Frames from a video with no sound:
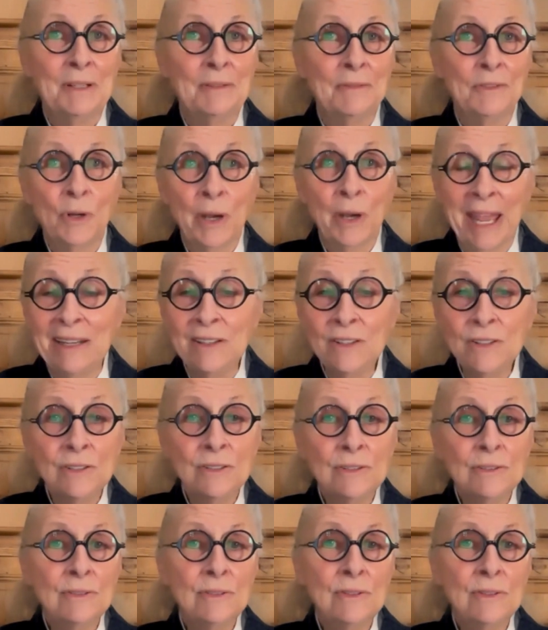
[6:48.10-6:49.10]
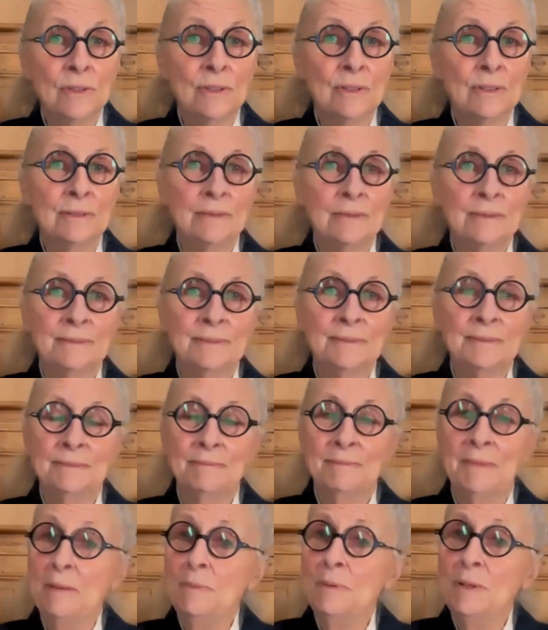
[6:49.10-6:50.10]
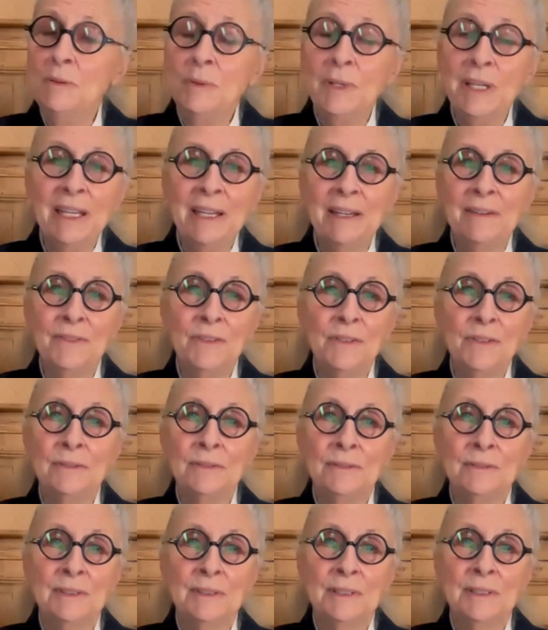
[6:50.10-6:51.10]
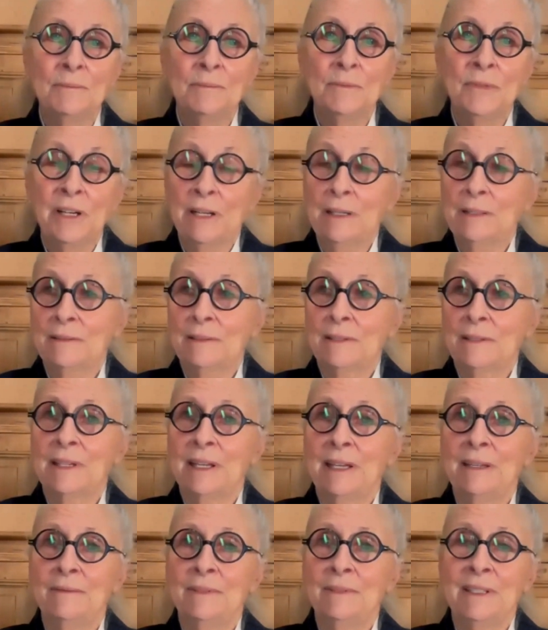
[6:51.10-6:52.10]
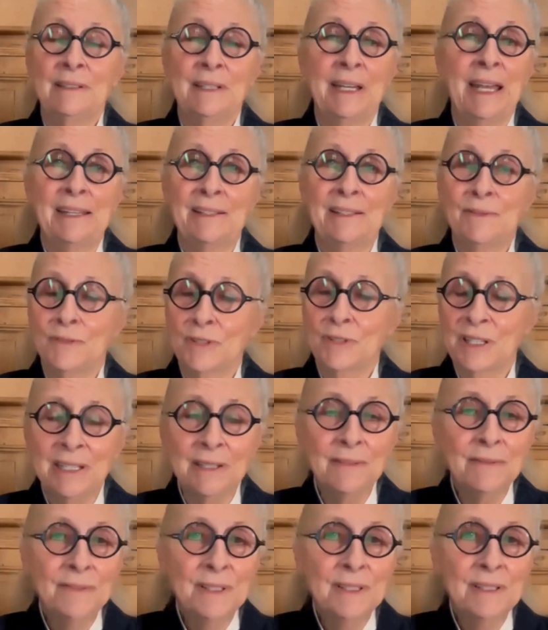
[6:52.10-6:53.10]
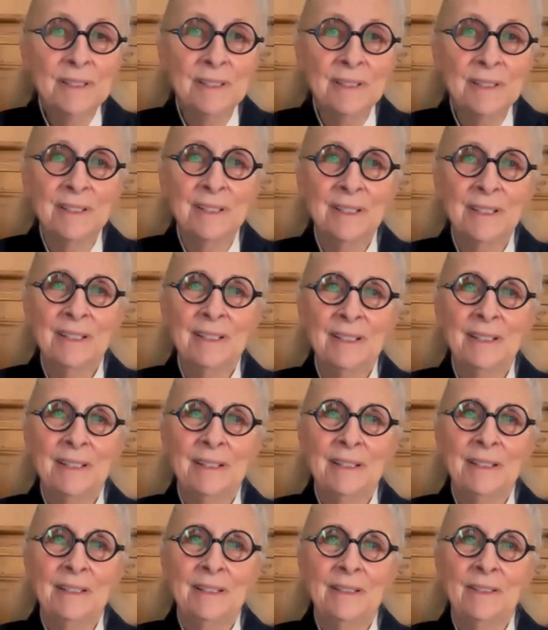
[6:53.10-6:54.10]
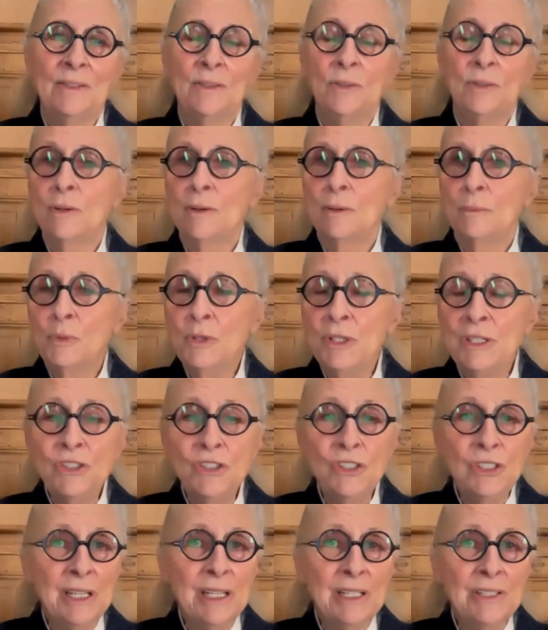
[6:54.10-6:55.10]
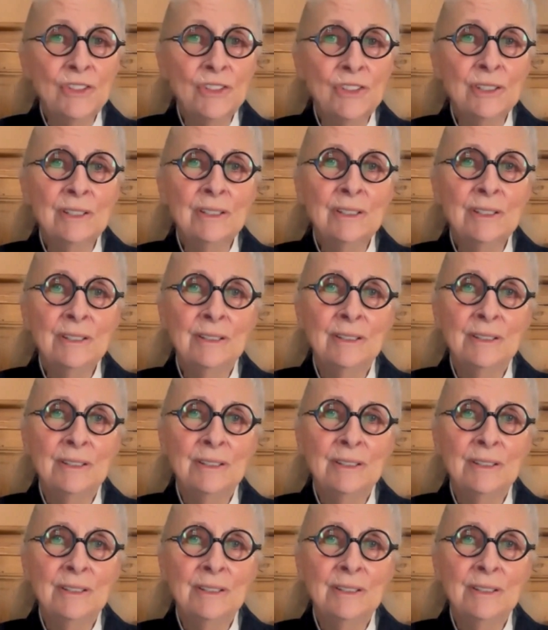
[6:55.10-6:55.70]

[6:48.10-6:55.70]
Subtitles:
gratitude, or maybe we have to ask forgiveness or appreciation.